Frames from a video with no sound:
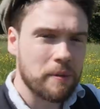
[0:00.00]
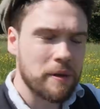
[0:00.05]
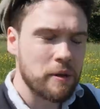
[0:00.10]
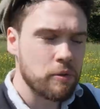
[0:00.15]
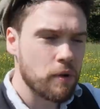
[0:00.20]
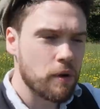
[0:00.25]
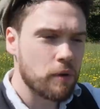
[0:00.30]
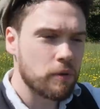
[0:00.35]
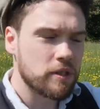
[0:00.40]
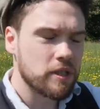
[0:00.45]
He
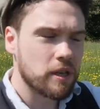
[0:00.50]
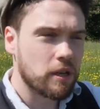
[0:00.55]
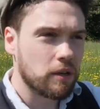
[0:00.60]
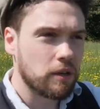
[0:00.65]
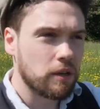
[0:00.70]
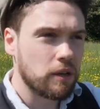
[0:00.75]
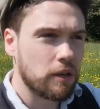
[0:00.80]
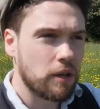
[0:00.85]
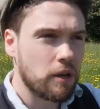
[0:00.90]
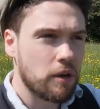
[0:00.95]
wrote a
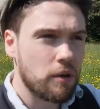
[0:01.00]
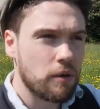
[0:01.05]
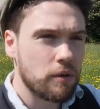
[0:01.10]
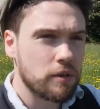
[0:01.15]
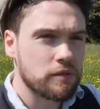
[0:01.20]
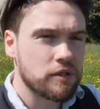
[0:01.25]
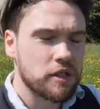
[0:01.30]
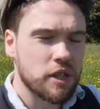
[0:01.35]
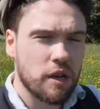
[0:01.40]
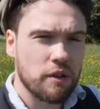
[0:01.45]
load
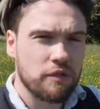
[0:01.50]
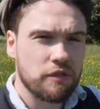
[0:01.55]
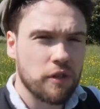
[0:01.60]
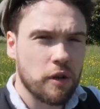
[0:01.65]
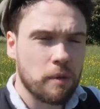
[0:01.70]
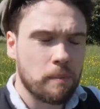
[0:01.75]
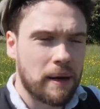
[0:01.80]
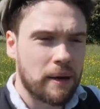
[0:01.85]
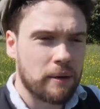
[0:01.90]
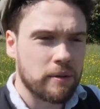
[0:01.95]
of stuff
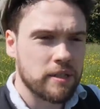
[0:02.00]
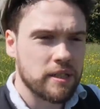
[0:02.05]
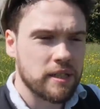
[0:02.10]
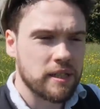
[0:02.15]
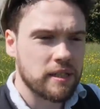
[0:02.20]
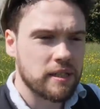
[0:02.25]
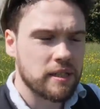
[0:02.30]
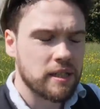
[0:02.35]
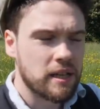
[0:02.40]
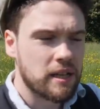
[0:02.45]
about
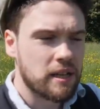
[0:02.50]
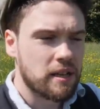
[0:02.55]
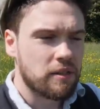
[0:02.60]
it